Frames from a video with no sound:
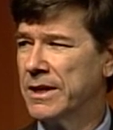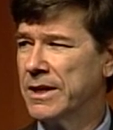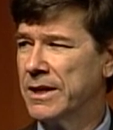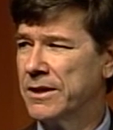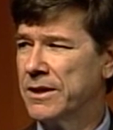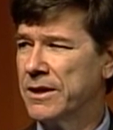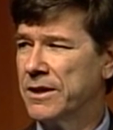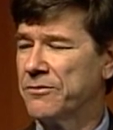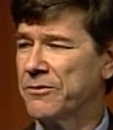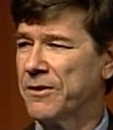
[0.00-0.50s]

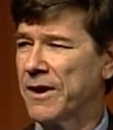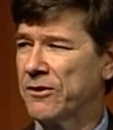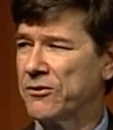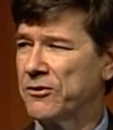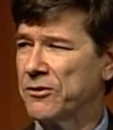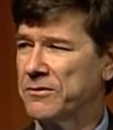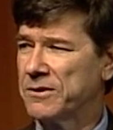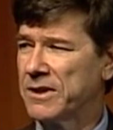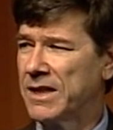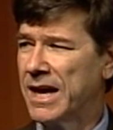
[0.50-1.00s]
the effects
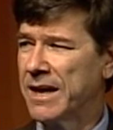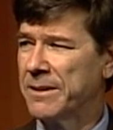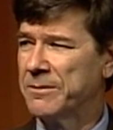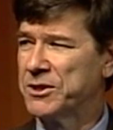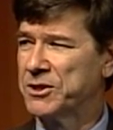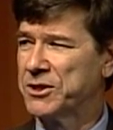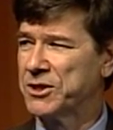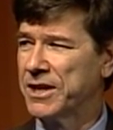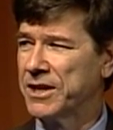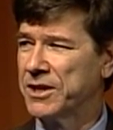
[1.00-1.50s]
of
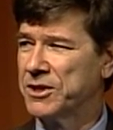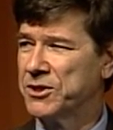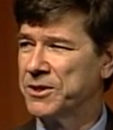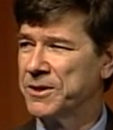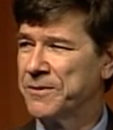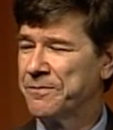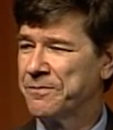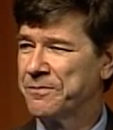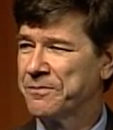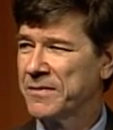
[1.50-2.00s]
climate change.
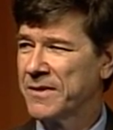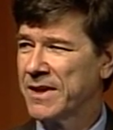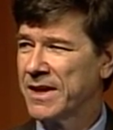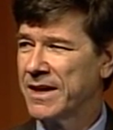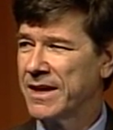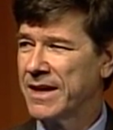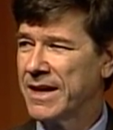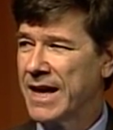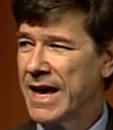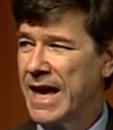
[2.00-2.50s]

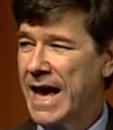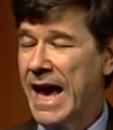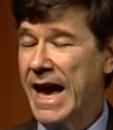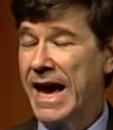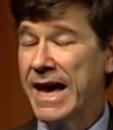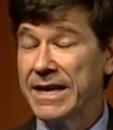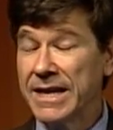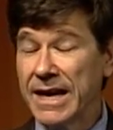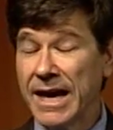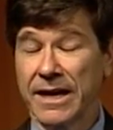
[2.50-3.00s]

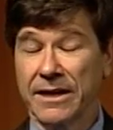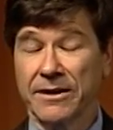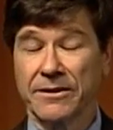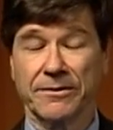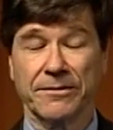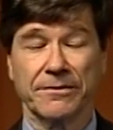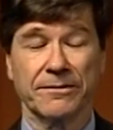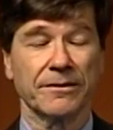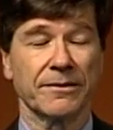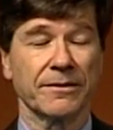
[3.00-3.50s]
And
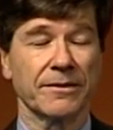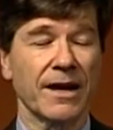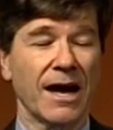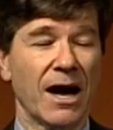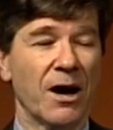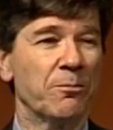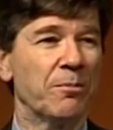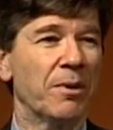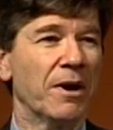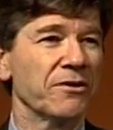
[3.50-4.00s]
yet,
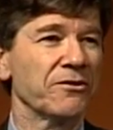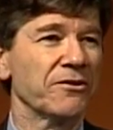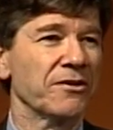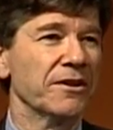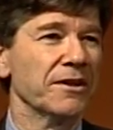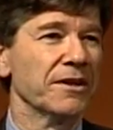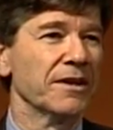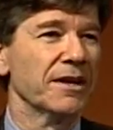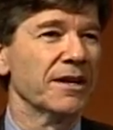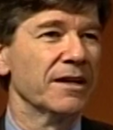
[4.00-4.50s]
how
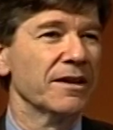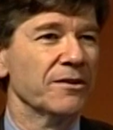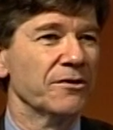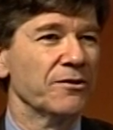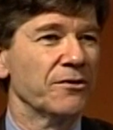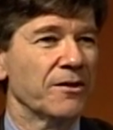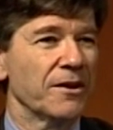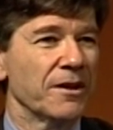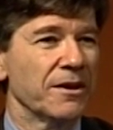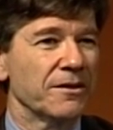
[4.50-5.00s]
puzzling it
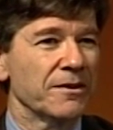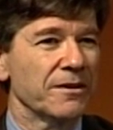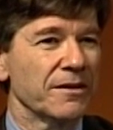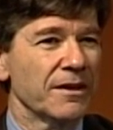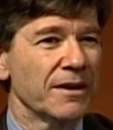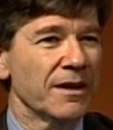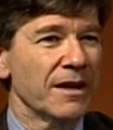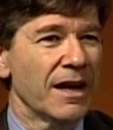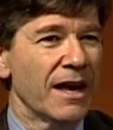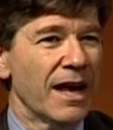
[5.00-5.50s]
is that,
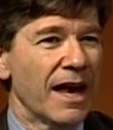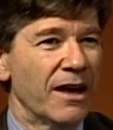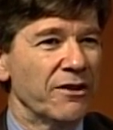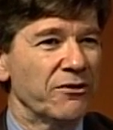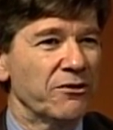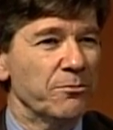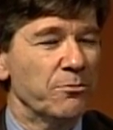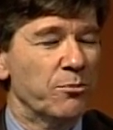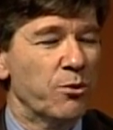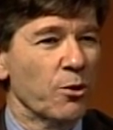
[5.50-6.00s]

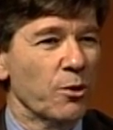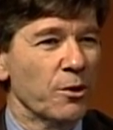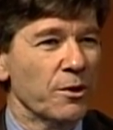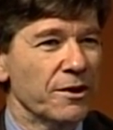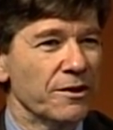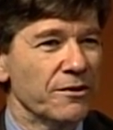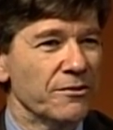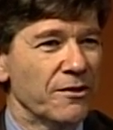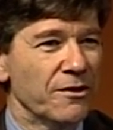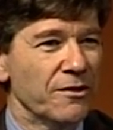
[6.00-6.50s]
as important
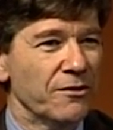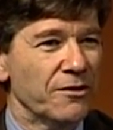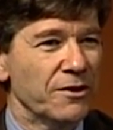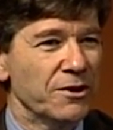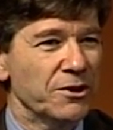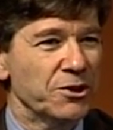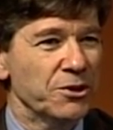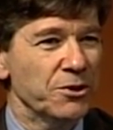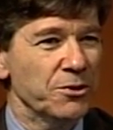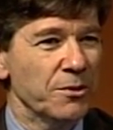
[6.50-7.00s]
as this
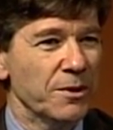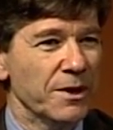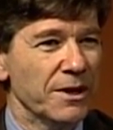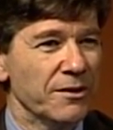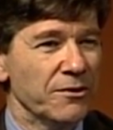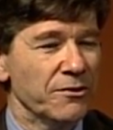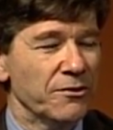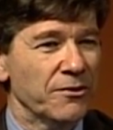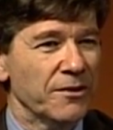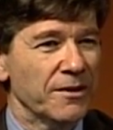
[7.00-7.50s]
issue
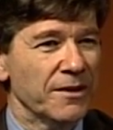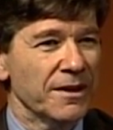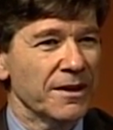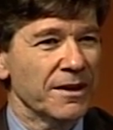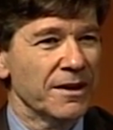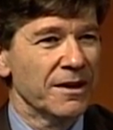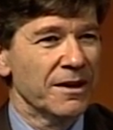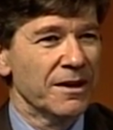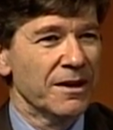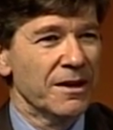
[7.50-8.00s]
is,
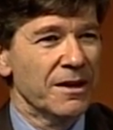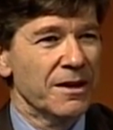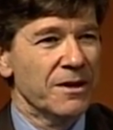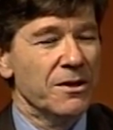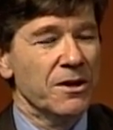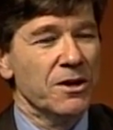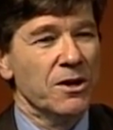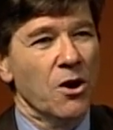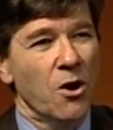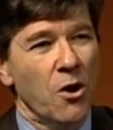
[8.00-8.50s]

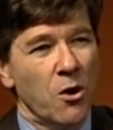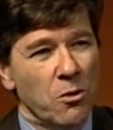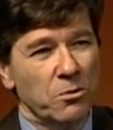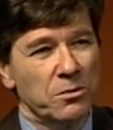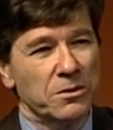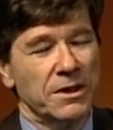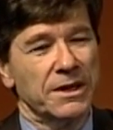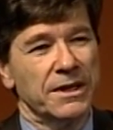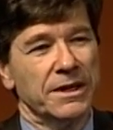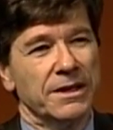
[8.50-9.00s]
the
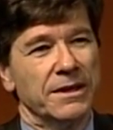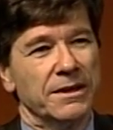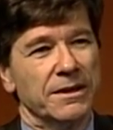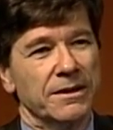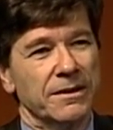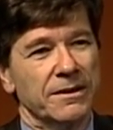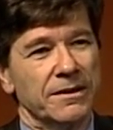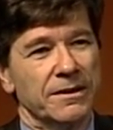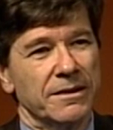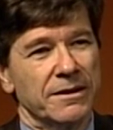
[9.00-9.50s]
only
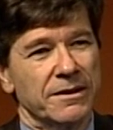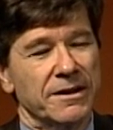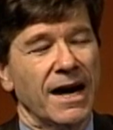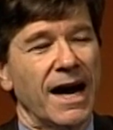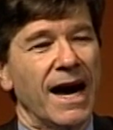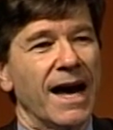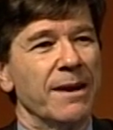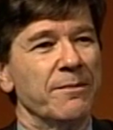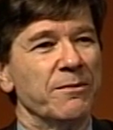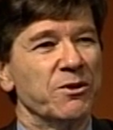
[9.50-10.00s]

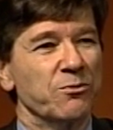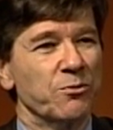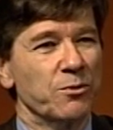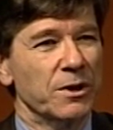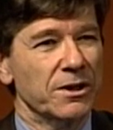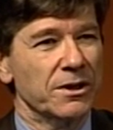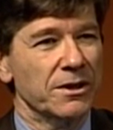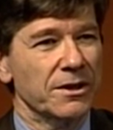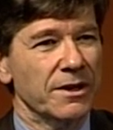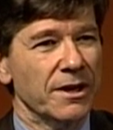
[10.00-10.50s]
time it
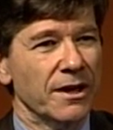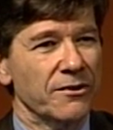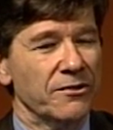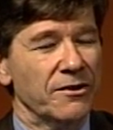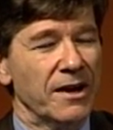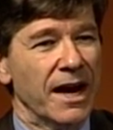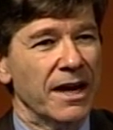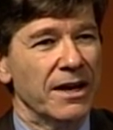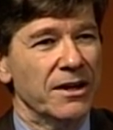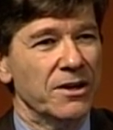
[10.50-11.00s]
really has
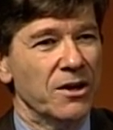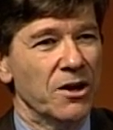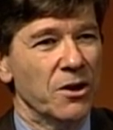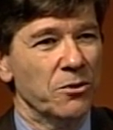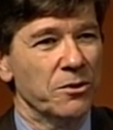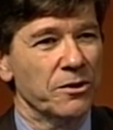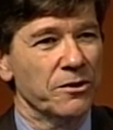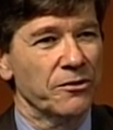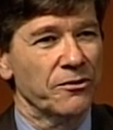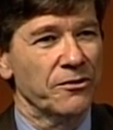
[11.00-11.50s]
gotten
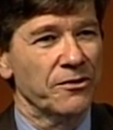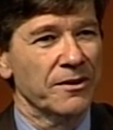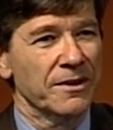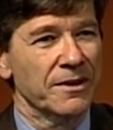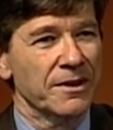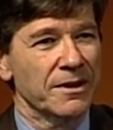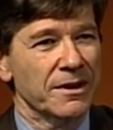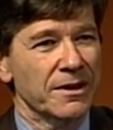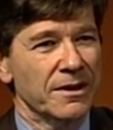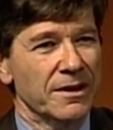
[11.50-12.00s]
notice
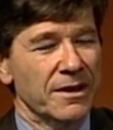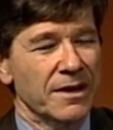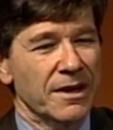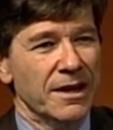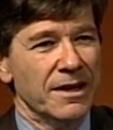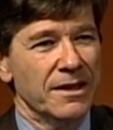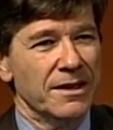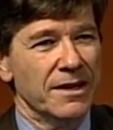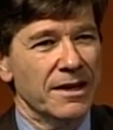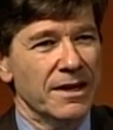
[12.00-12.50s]

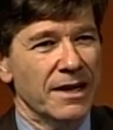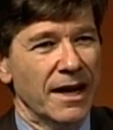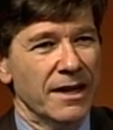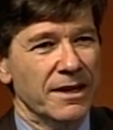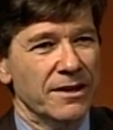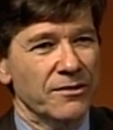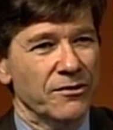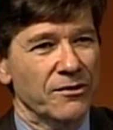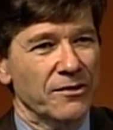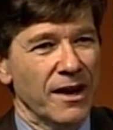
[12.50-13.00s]
in the
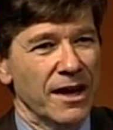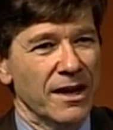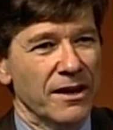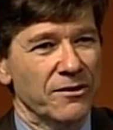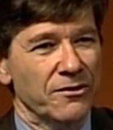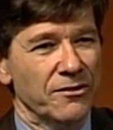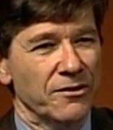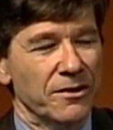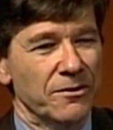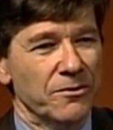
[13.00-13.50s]
United
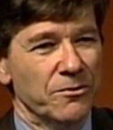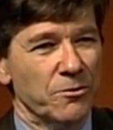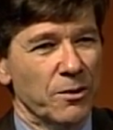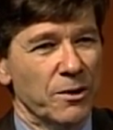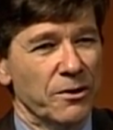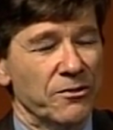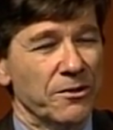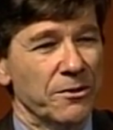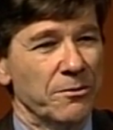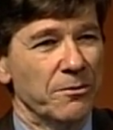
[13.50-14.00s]
States in
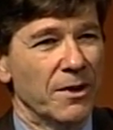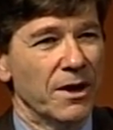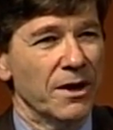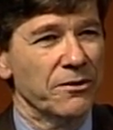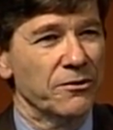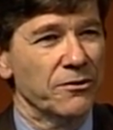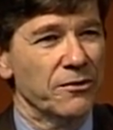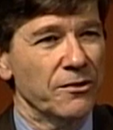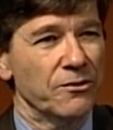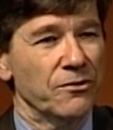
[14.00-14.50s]
recent
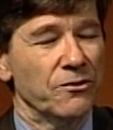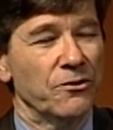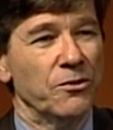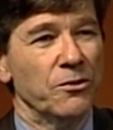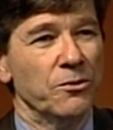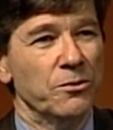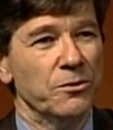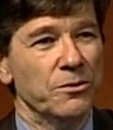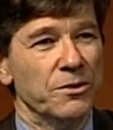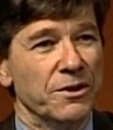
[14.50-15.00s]
months is
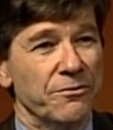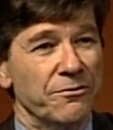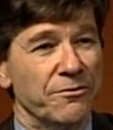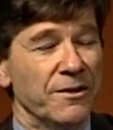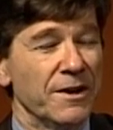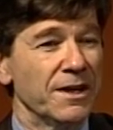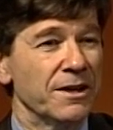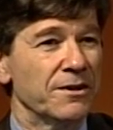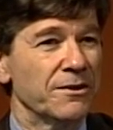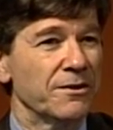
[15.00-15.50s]
to
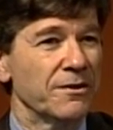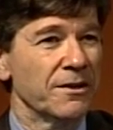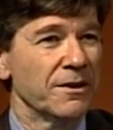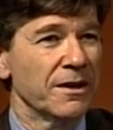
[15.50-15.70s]
defeat